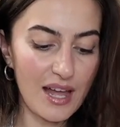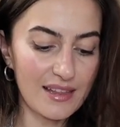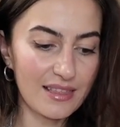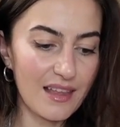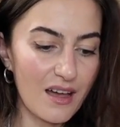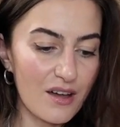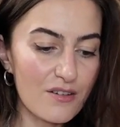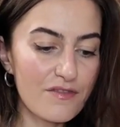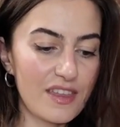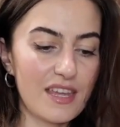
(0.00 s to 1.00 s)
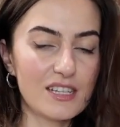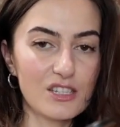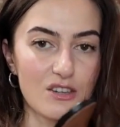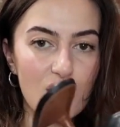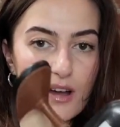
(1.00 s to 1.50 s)
I love that it's
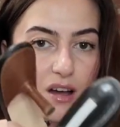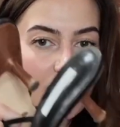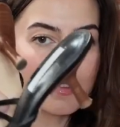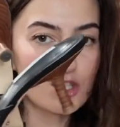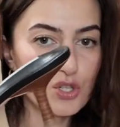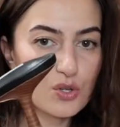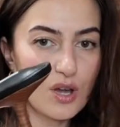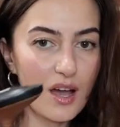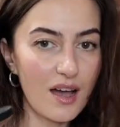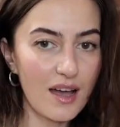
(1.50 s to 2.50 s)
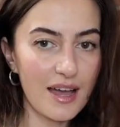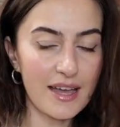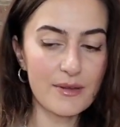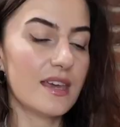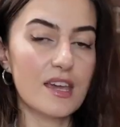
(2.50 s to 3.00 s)
not too
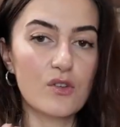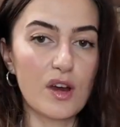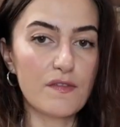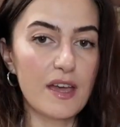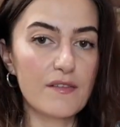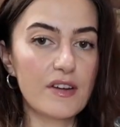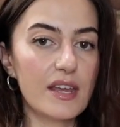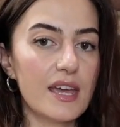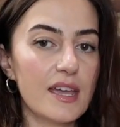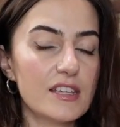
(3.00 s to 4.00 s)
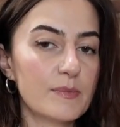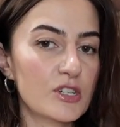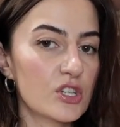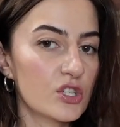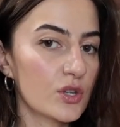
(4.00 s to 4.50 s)
high. They're great for every day,
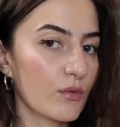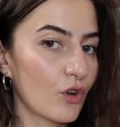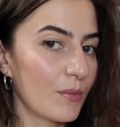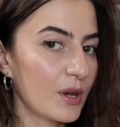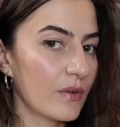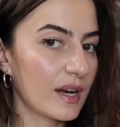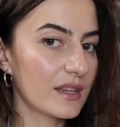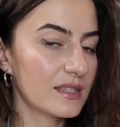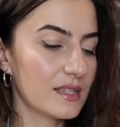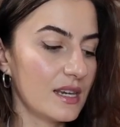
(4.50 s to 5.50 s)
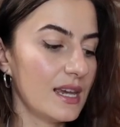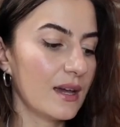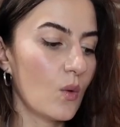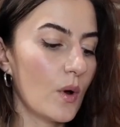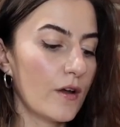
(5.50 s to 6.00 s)
especially just like roaming around in the city. I
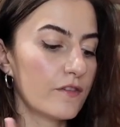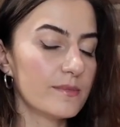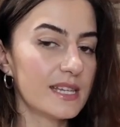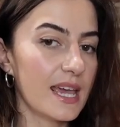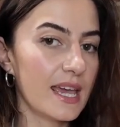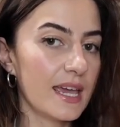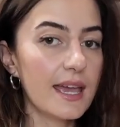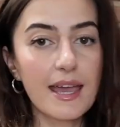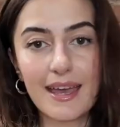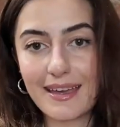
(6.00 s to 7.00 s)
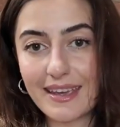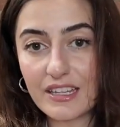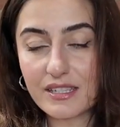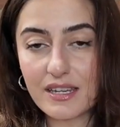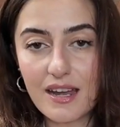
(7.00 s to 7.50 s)
could wear it from day
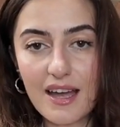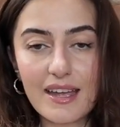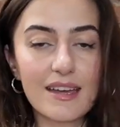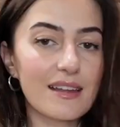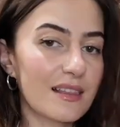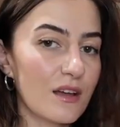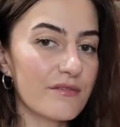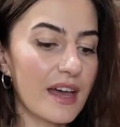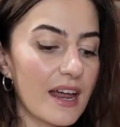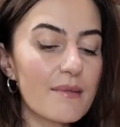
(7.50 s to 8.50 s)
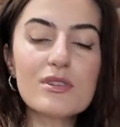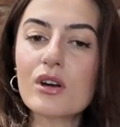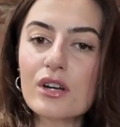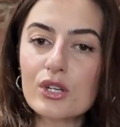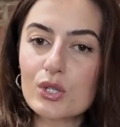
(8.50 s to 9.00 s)
again to night, and I love that. I'm
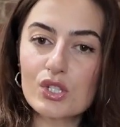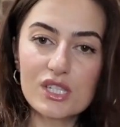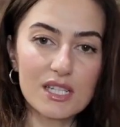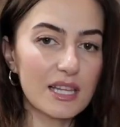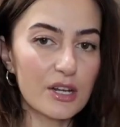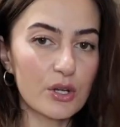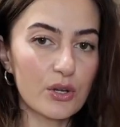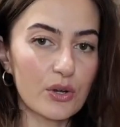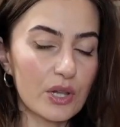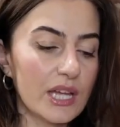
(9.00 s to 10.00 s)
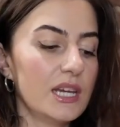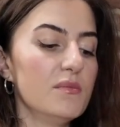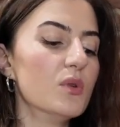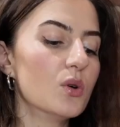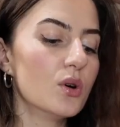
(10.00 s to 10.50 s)
not a huge stiletto girl
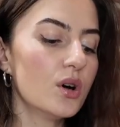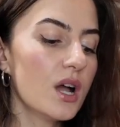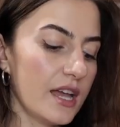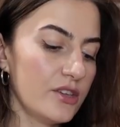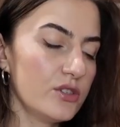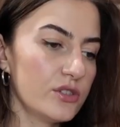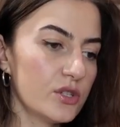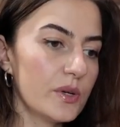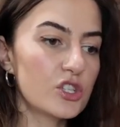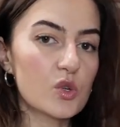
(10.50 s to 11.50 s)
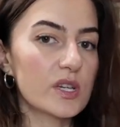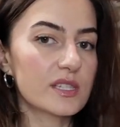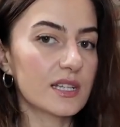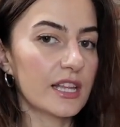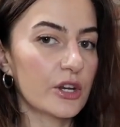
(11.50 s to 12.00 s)
anymore. I used to enjoy
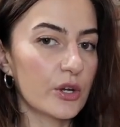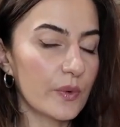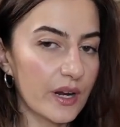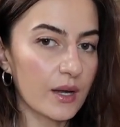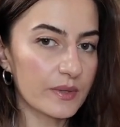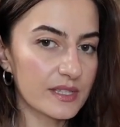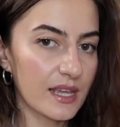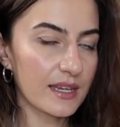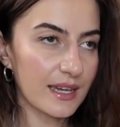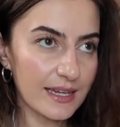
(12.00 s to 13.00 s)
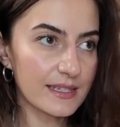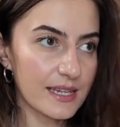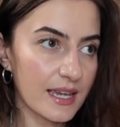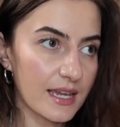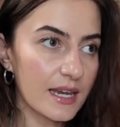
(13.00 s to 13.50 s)
stiletto when I was like
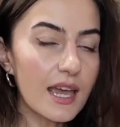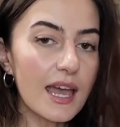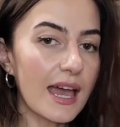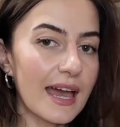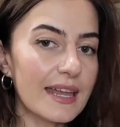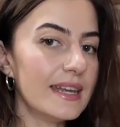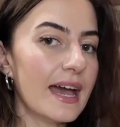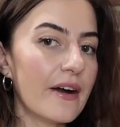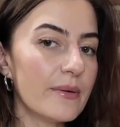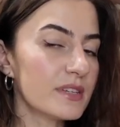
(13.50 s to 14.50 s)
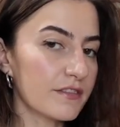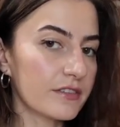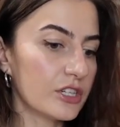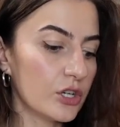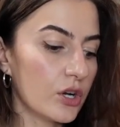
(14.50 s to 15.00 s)
18, and now I'm
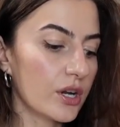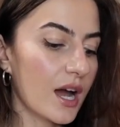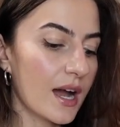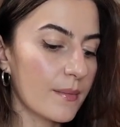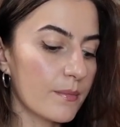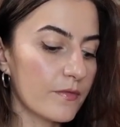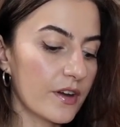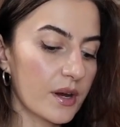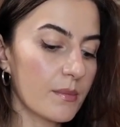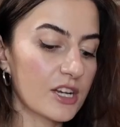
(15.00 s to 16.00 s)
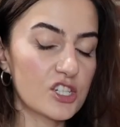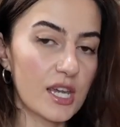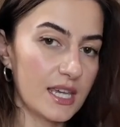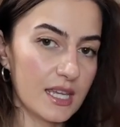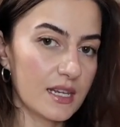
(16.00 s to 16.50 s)
definitely not. I'm very much
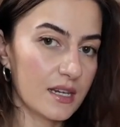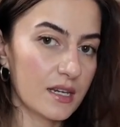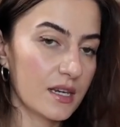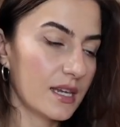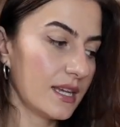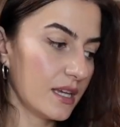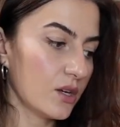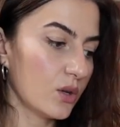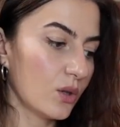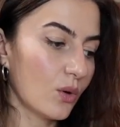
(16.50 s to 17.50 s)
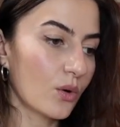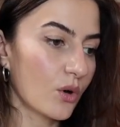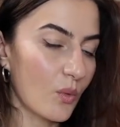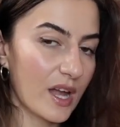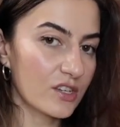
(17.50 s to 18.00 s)
a kitten heel or a
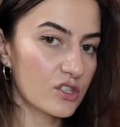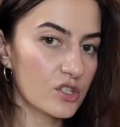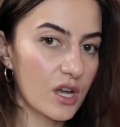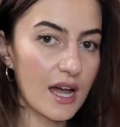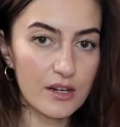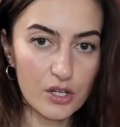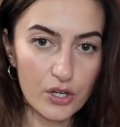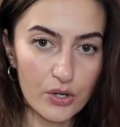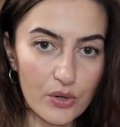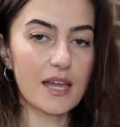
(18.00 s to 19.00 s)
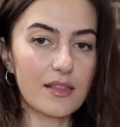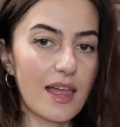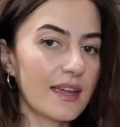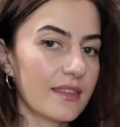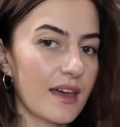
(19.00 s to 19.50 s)
wedge kind of girl. I
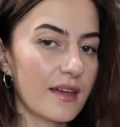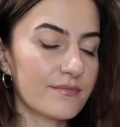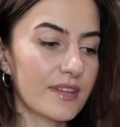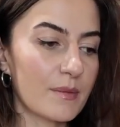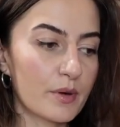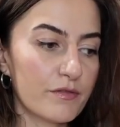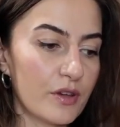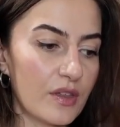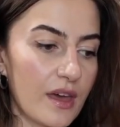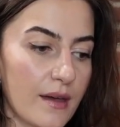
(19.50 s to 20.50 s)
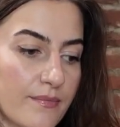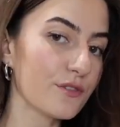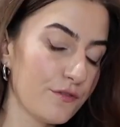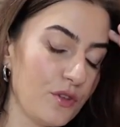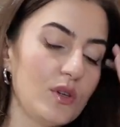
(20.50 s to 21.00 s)
like that. I prefer that. A
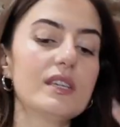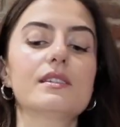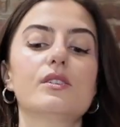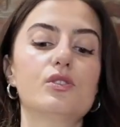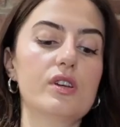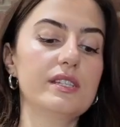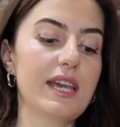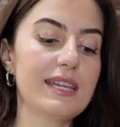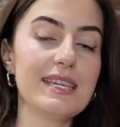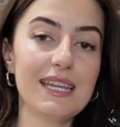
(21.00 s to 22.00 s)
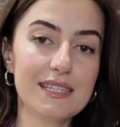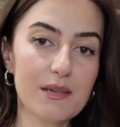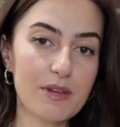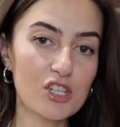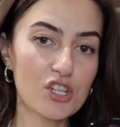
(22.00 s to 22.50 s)
few accessories. I needed to
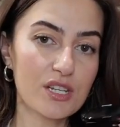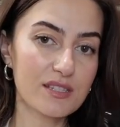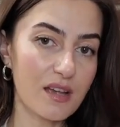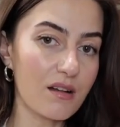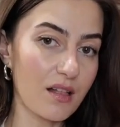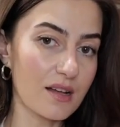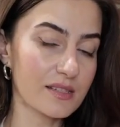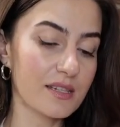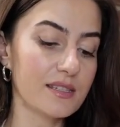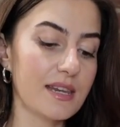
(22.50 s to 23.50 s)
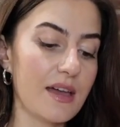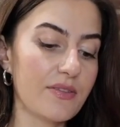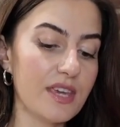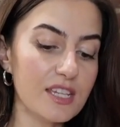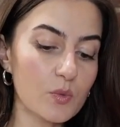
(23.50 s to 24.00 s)
mention sunglasses. Now
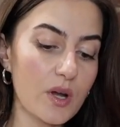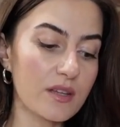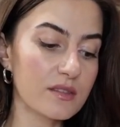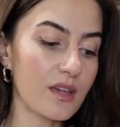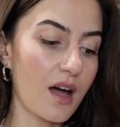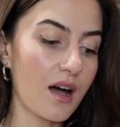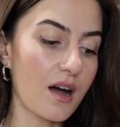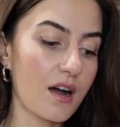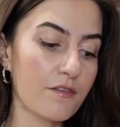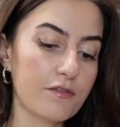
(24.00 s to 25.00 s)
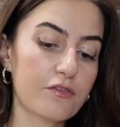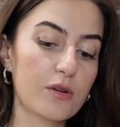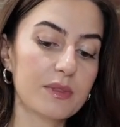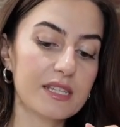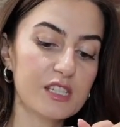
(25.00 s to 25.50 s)
these ones are
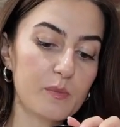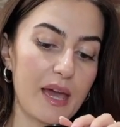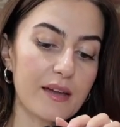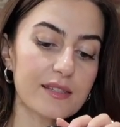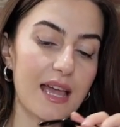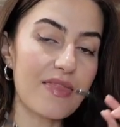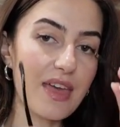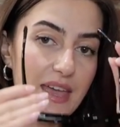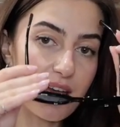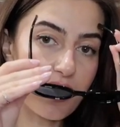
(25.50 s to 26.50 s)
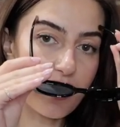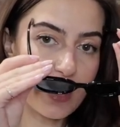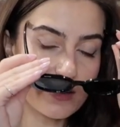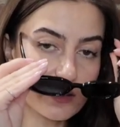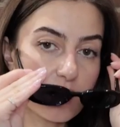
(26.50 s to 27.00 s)
from Le Specs and they are
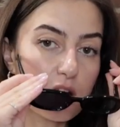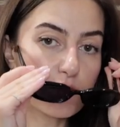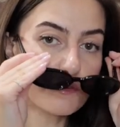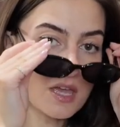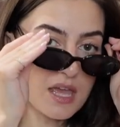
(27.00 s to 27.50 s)
out of love.